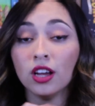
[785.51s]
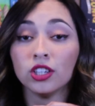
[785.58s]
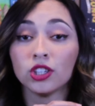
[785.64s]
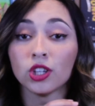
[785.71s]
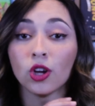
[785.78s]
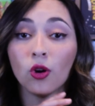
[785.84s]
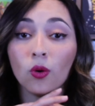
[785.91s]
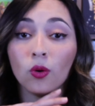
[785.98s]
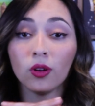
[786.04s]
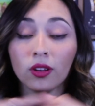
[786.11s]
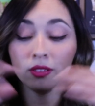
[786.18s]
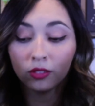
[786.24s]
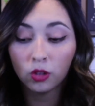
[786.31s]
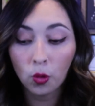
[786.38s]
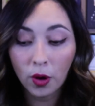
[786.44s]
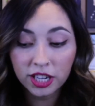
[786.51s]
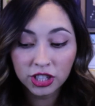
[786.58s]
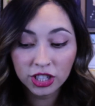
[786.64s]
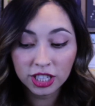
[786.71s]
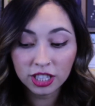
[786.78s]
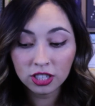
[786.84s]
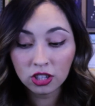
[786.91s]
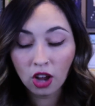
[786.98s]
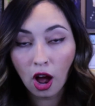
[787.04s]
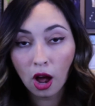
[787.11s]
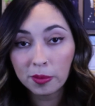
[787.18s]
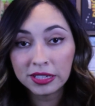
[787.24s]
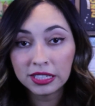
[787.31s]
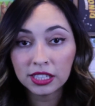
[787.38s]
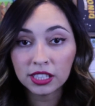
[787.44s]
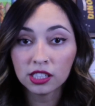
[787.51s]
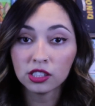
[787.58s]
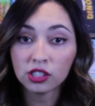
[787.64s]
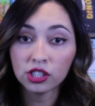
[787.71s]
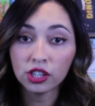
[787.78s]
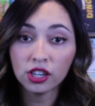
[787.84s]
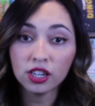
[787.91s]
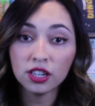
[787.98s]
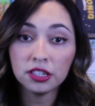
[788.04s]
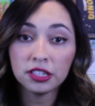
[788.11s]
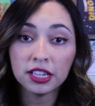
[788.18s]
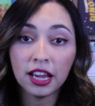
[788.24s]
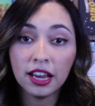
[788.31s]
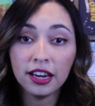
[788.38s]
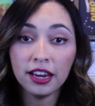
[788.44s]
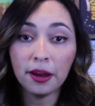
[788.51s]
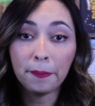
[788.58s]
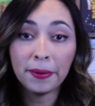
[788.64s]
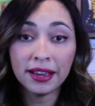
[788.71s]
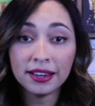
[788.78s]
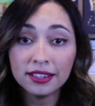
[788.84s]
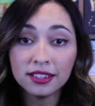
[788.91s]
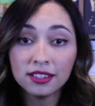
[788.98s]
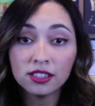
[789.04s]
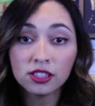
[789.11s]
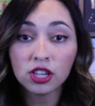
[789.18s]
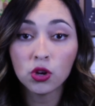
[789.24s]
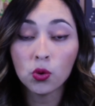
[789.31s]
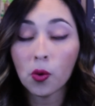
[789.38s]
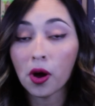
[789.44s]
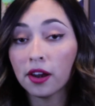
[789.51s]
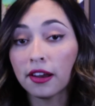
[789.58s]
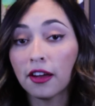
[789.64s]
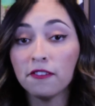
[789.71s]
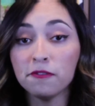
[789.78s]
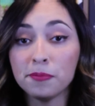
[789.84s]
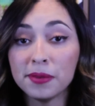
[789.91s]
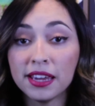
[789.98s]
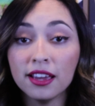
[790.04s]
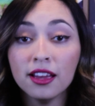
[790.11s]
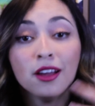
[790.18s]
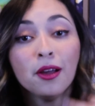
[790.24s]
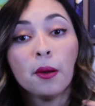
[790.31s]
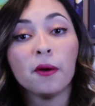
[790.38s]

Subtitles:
So questions, comments, concerns, any opinions that you want of me,